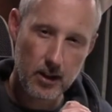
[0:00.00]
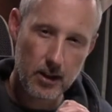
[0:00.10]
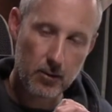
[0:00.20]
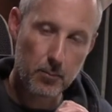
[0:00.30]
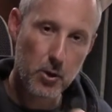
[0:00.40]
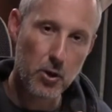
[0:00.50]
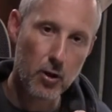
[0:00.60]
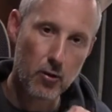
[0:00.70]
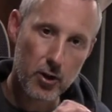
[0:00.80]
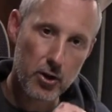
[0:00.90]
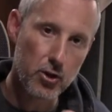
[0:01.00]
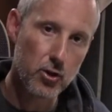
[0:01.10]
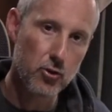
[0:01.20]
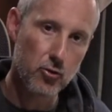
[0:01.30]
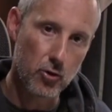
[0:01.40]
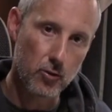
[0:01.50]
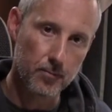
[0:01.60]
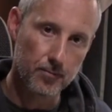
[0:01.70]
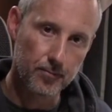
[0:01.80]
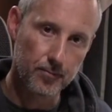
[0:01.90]
is pure and neutral,
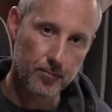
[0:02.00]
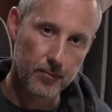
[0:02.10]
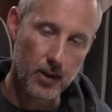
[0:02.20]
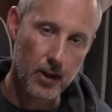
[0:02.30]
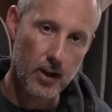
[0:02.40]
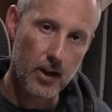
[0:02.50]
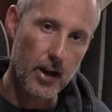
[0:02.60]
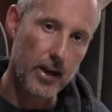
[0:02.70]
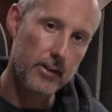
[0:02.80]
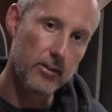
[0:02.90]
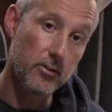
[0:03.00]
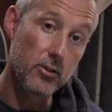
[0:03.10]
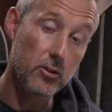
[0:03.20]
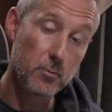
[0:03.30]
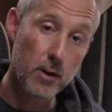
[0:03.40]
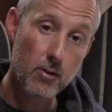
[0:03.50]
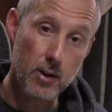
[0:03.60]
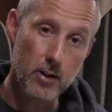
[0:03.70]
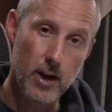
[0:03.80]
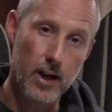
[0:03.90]
and it is the
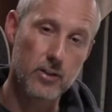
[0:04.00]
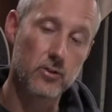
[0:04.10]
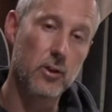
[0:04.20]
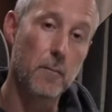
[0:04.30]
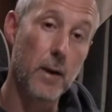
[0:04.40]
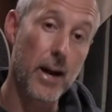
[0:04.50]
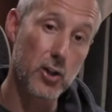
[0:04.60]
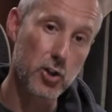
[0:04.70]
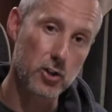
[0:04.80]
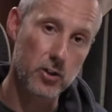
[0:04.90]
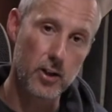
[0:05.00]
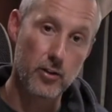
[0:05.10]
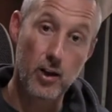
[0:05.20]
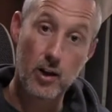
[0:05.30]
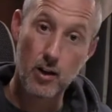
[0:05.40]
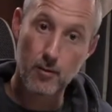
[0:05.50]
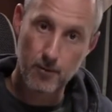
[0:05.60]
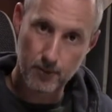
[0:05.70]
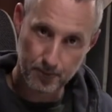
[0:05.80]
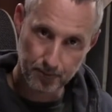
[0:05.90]
spirit that has the passion and the
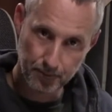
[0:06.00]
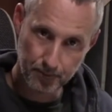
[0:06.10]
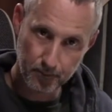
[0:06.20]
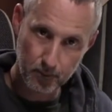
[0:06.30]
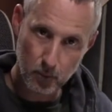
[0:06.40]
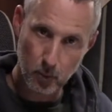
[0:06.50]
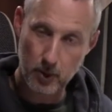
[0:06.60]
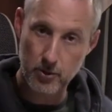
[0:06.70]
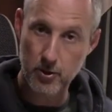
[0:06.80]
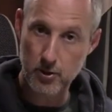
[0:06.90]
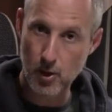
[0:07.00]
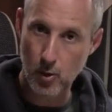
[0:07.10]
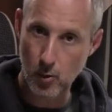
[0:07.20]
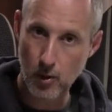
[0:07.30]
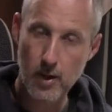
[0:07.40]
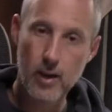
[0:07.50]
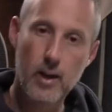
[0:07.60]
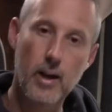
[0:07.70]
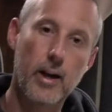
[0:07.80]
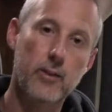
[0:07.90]
love, whereas the soul
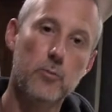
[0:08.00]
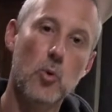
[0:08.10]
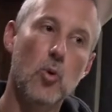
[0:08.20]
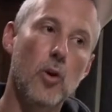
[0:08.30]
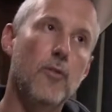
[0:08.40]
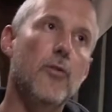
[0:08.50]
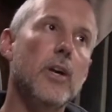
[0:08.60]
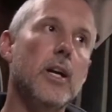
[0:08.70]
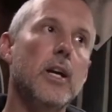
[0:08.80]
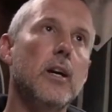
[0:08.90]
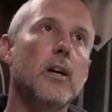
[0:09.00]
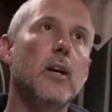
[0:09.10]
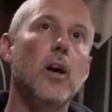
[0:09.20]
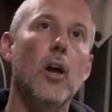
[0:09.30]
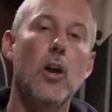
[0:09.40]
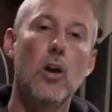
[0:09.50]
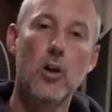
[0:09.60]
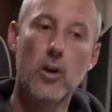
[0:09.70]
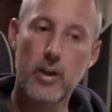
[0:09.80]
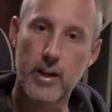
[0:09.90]
has more of the
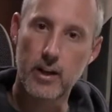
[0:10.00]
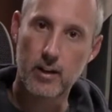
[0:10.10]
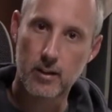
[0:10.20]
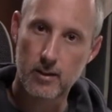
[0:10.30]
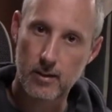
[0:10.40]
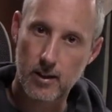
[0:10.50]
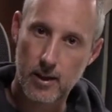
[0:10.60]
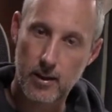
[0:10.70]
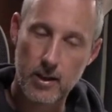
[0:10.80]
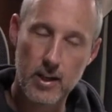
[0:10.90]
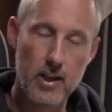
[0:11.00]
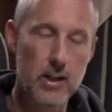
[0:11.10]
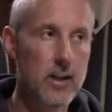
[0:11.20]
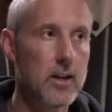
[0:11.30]
learning and the